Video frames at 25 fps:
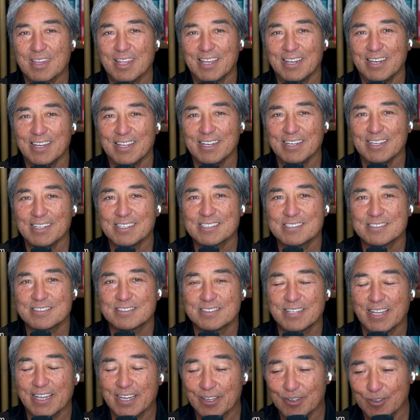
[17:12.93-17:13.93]
it
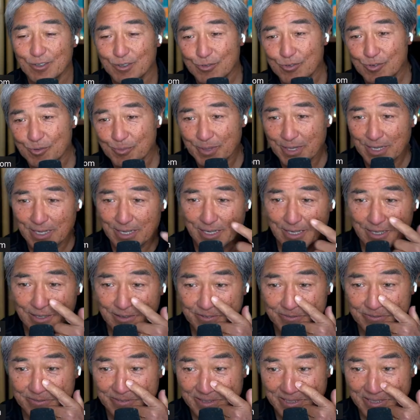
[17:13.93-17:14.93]
is taken over my
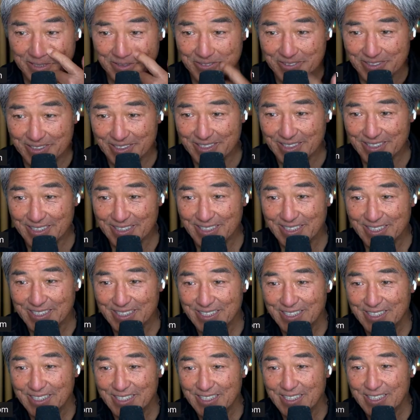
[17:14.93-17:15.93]
life anyway.
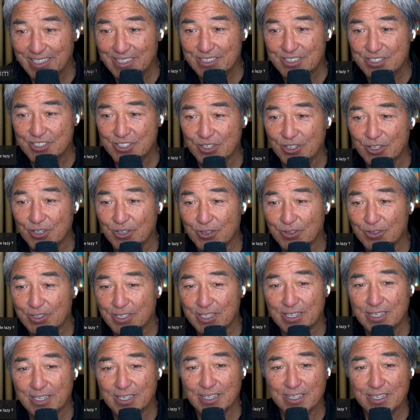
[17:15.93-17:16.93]

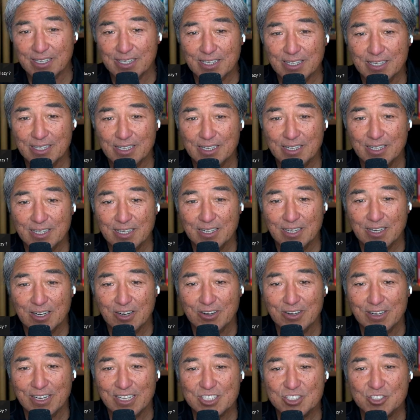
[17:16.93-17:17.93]
So,
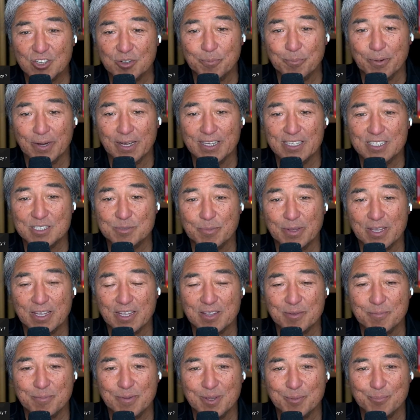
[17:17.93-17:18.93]
are electric bikes
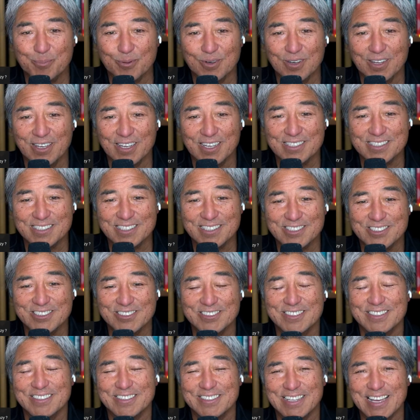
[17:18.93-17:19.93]
making people lazy?
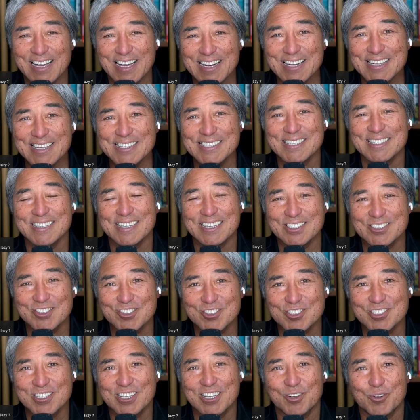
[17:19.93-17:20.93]
So that is an
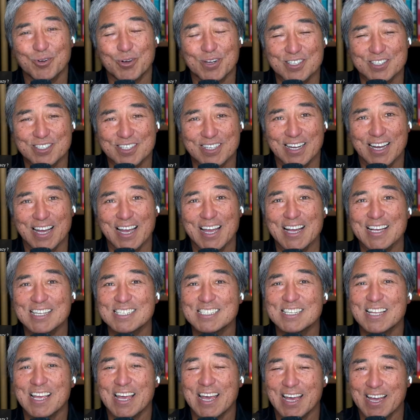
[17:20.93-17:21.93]
interesting question. I
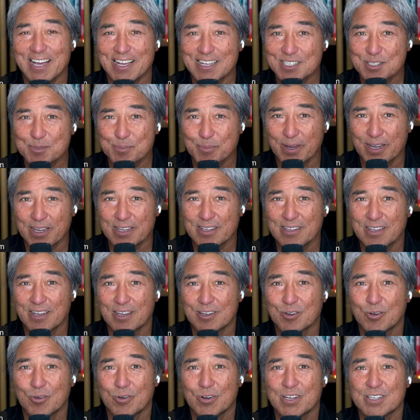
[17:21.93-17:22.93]
actually asked Mike
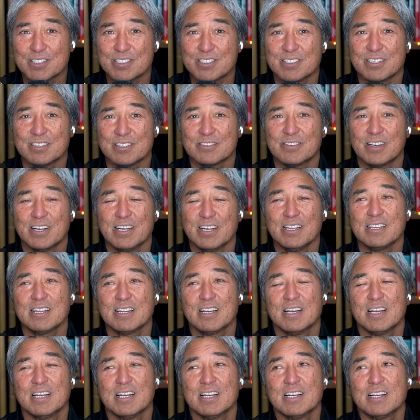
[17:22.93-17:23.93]
that question,
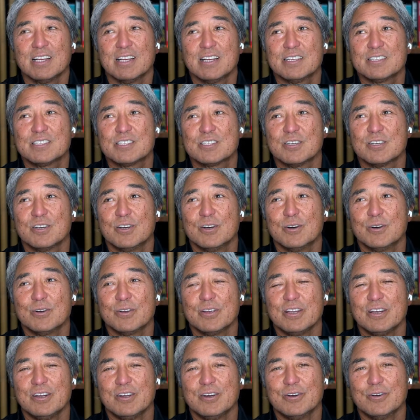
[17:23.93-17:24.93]
right? So,